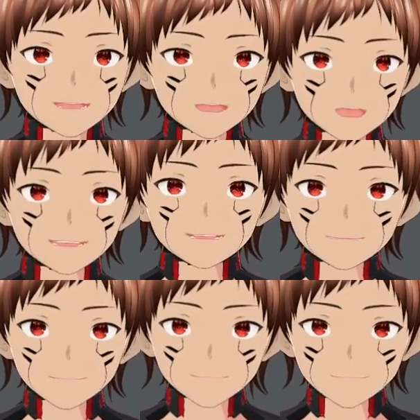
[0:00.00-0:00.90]
Okay,
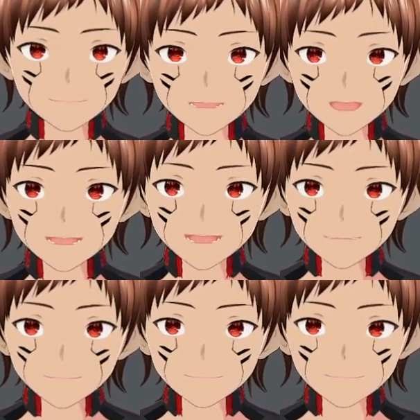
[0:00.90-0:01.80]
okay.
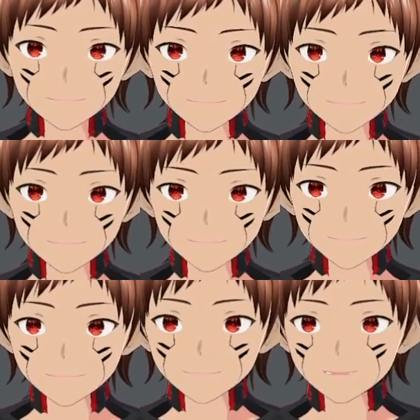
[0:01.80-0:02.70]

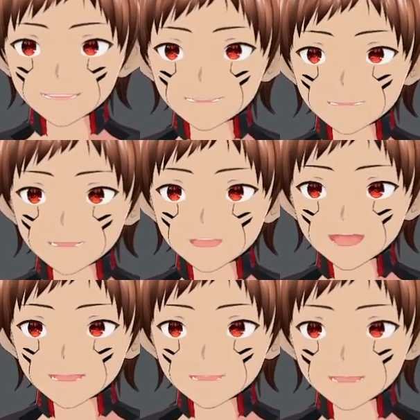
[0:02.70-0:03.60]
Wraith
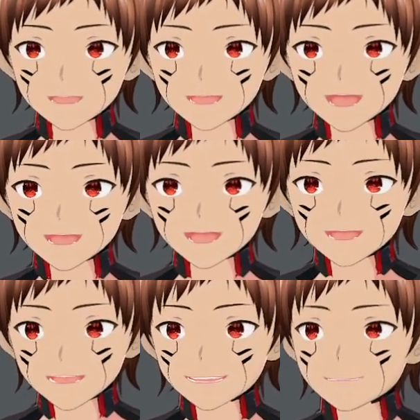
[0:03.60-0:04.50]
God, Wraith God.
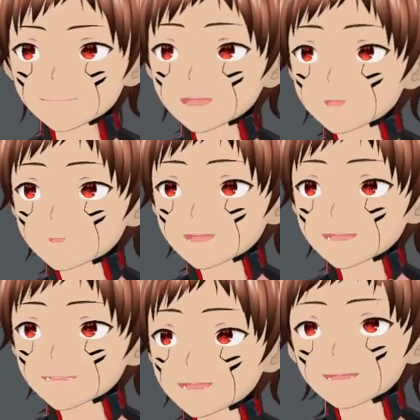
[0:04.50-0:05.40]
Okay, so
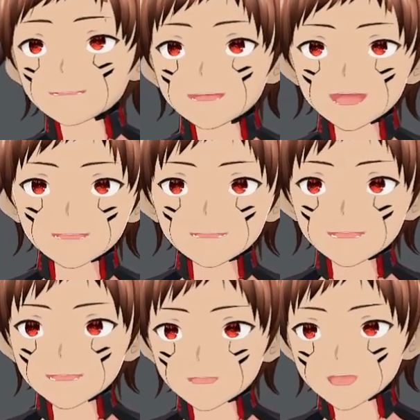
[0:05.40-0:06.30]
190
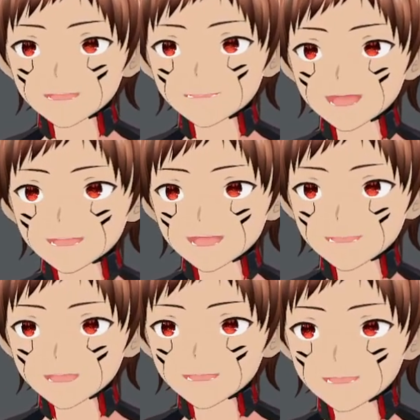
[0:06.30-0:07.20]
you are now
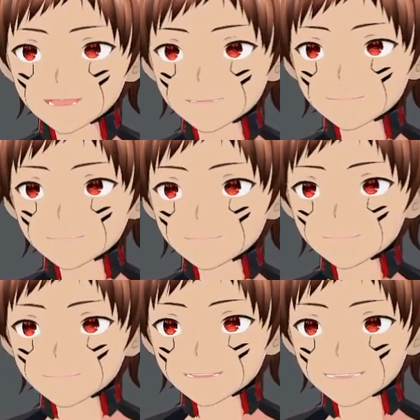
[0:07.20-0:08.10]
currently.
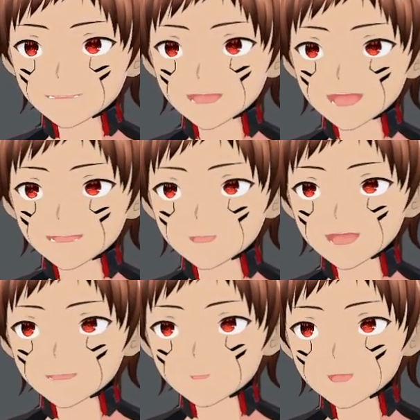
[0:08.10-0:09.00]
Wraith God, what
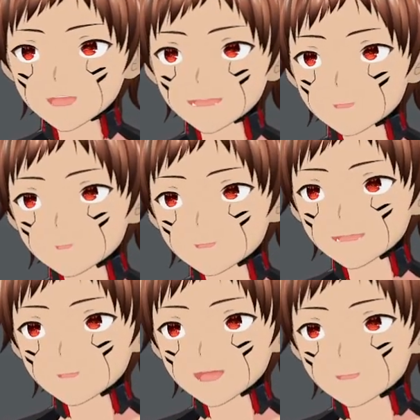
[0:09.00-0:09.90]
were you? You
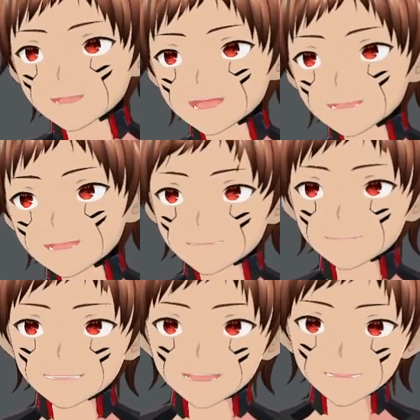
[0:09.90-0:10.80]
were
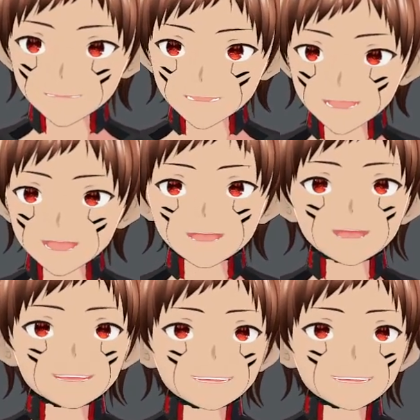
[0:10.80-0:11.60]
170. Okay,